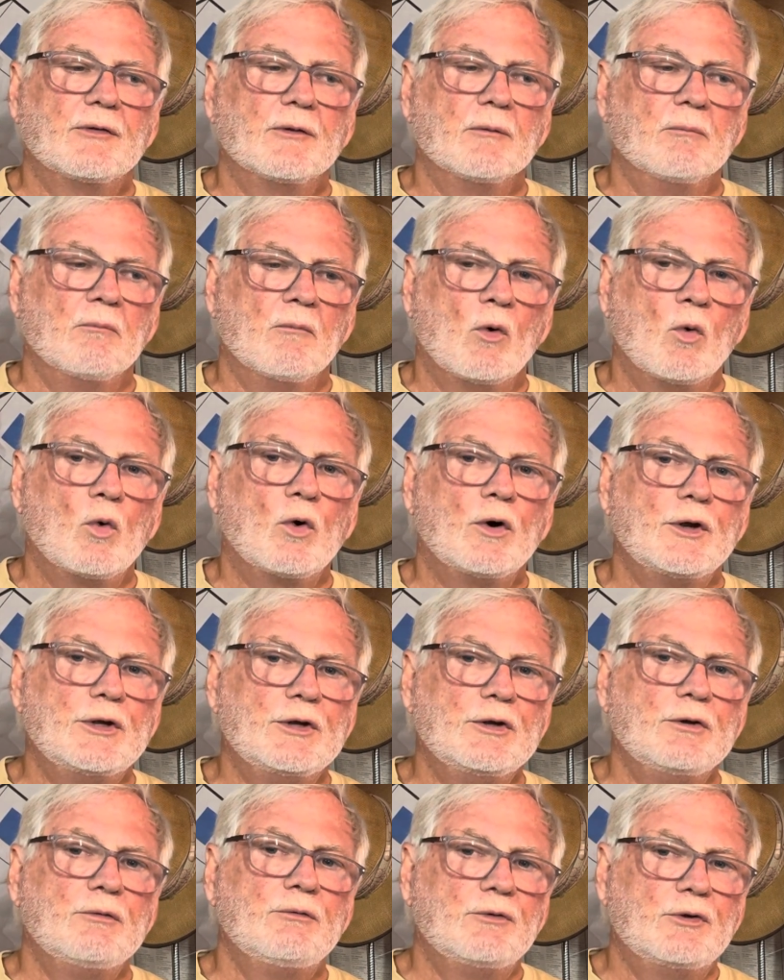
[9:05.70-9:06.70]
the more
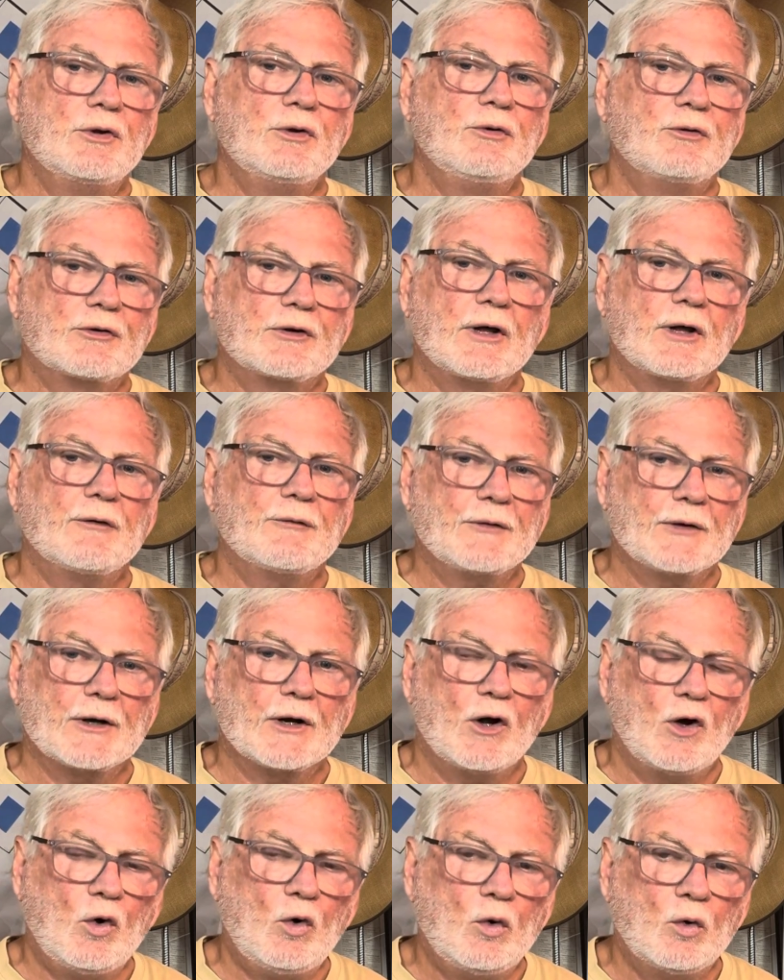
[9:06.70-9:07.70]
you do stuff at
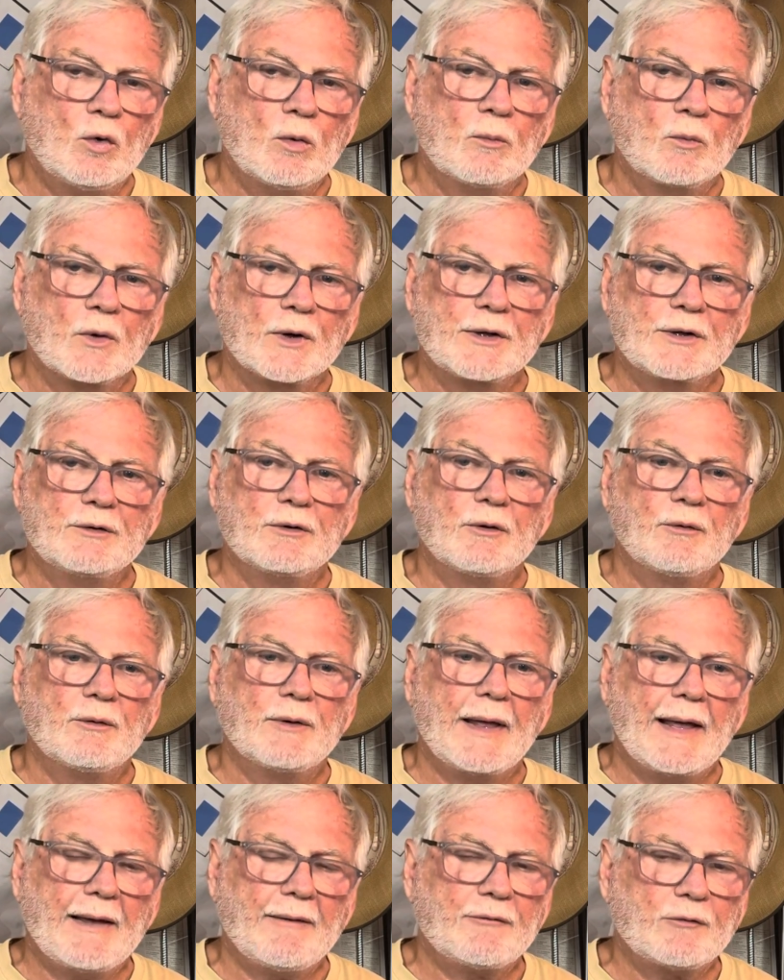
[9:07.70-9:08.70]
home where you
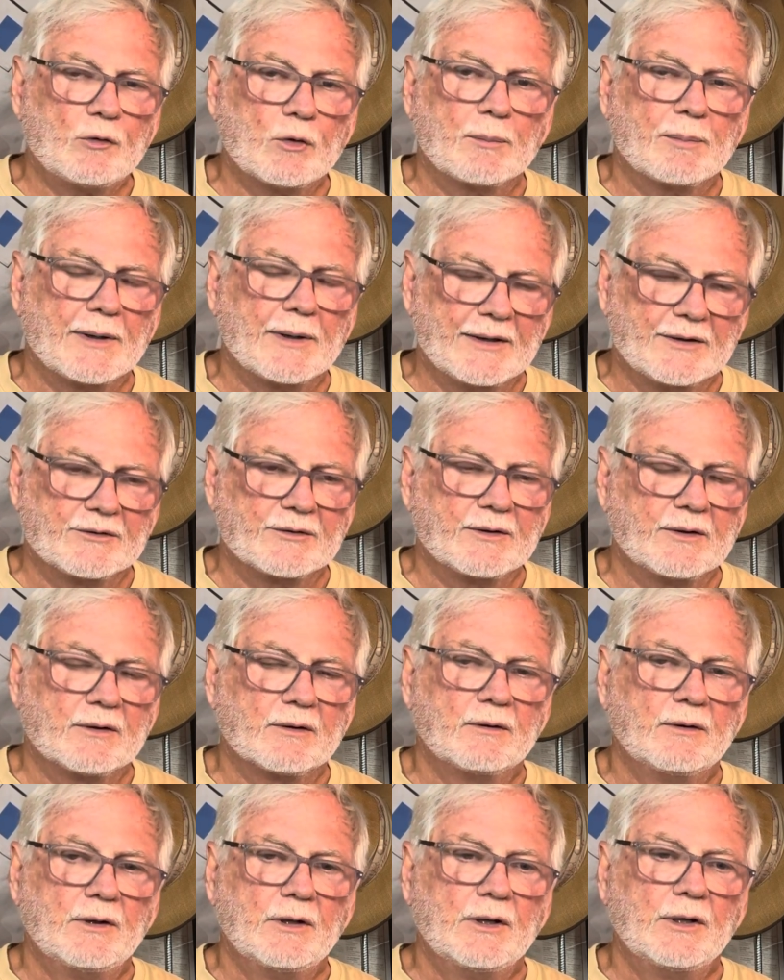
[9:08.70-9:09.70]
don't have to replace it.
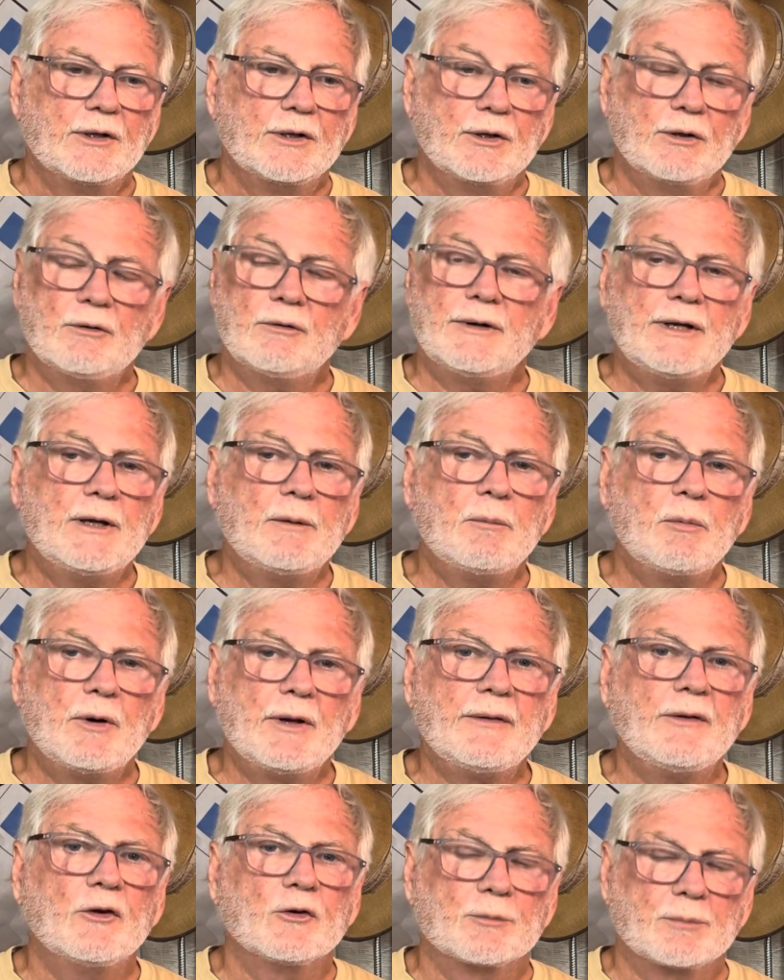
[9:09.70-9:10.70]
You don't need to
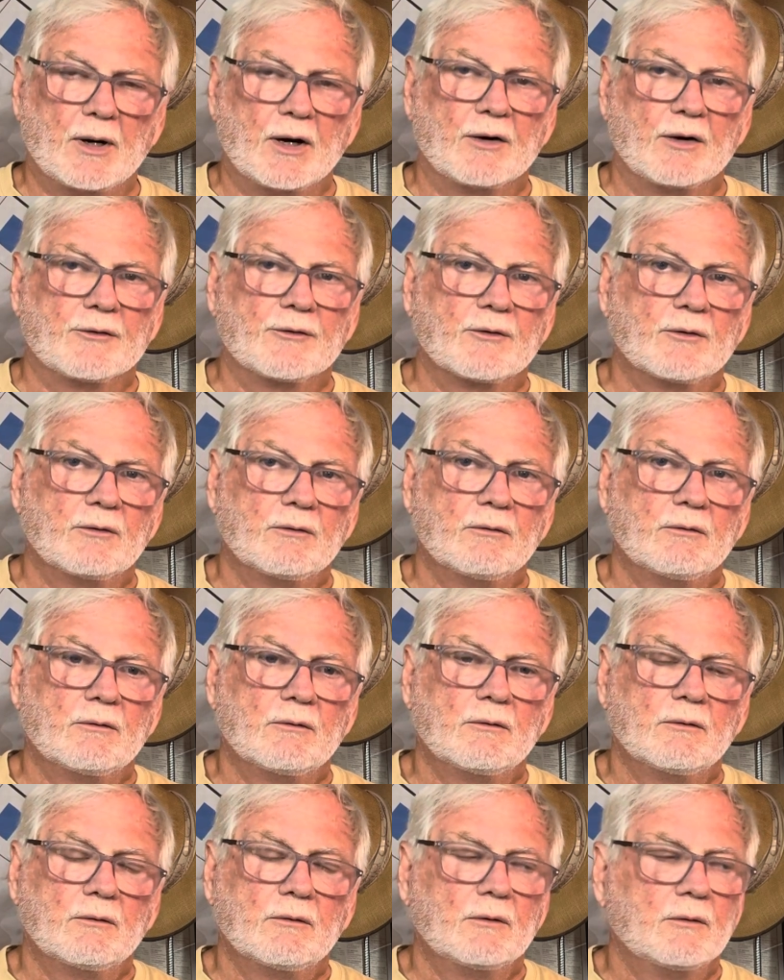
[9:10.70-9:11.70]
bring those parts
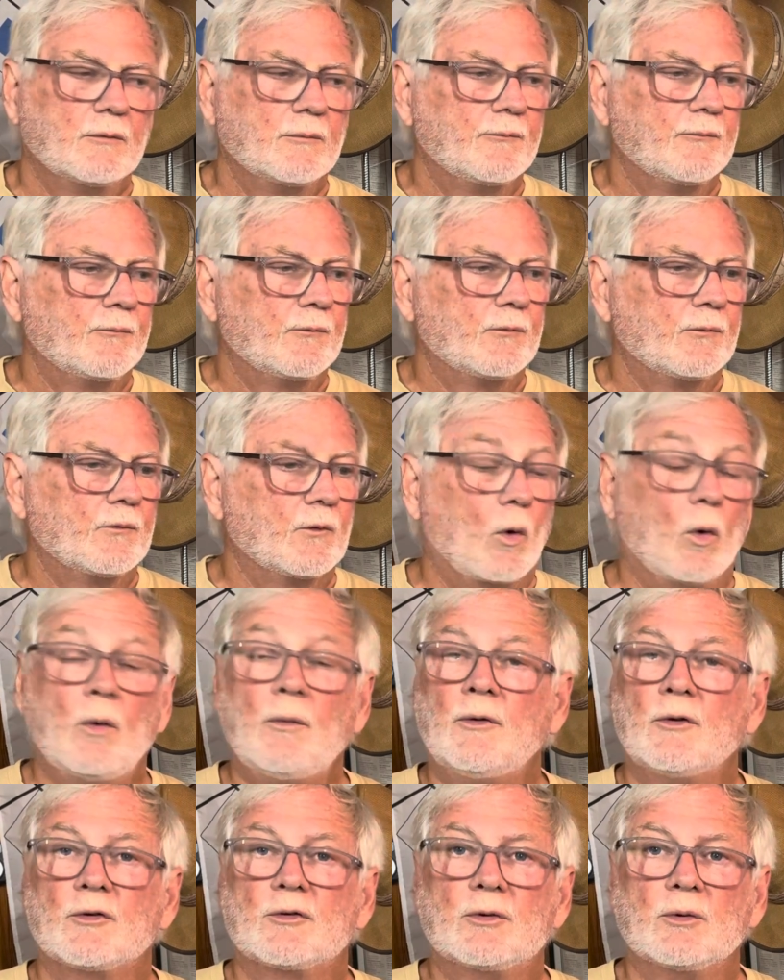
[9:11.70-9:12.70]

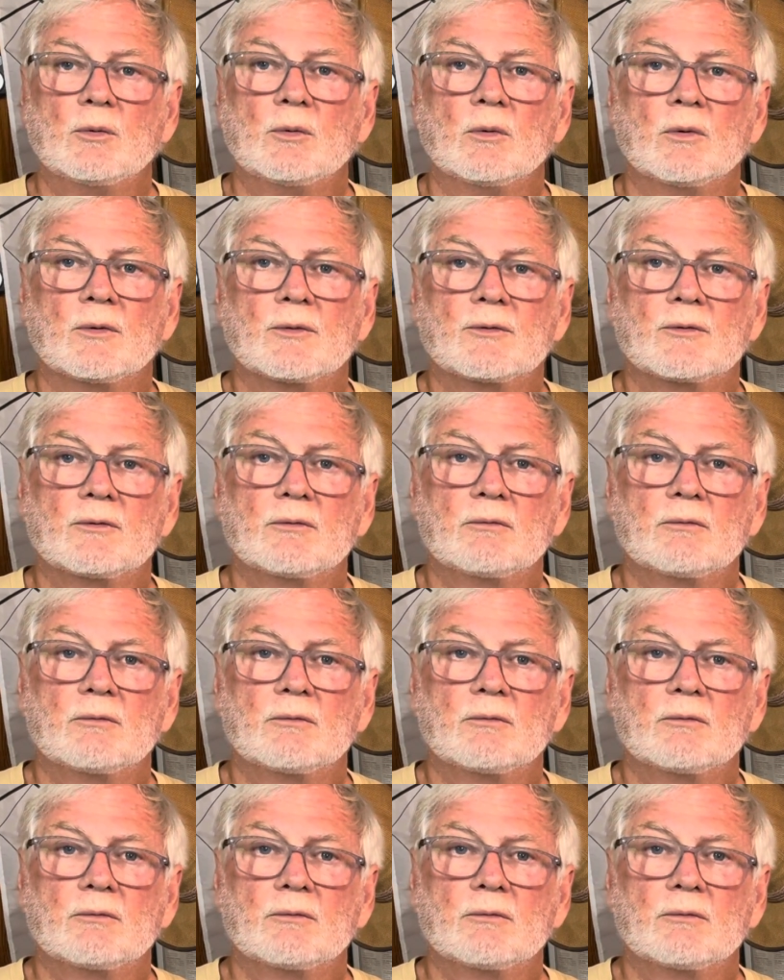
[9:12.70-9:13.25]
or those tools.